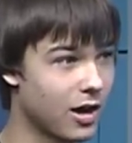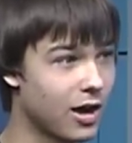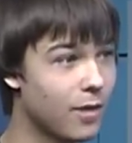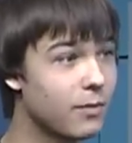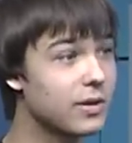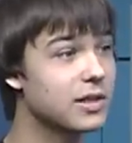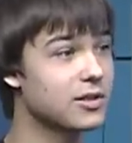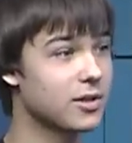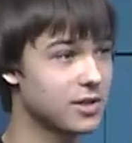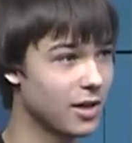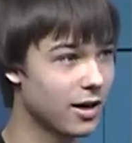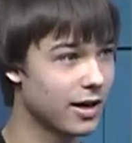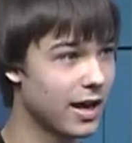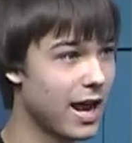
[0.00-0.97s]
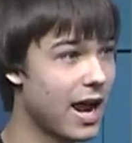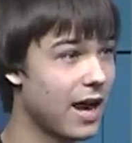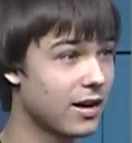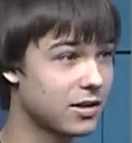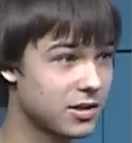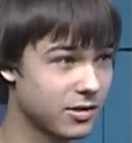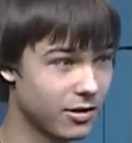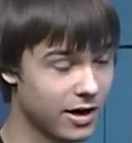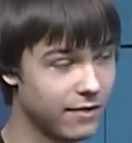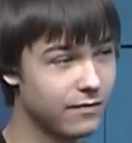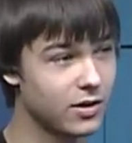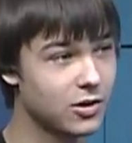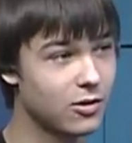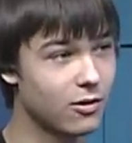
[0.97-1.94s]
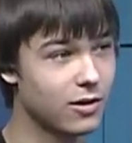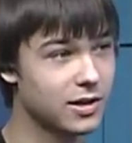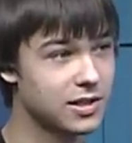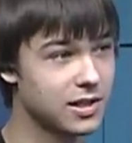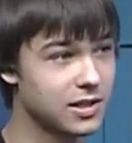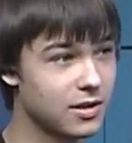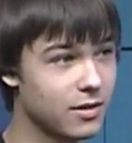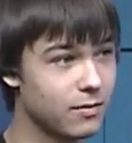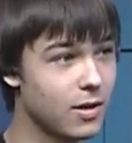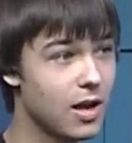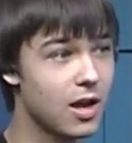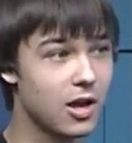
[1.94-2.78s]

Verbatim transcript: companies are starting to add into their inventory system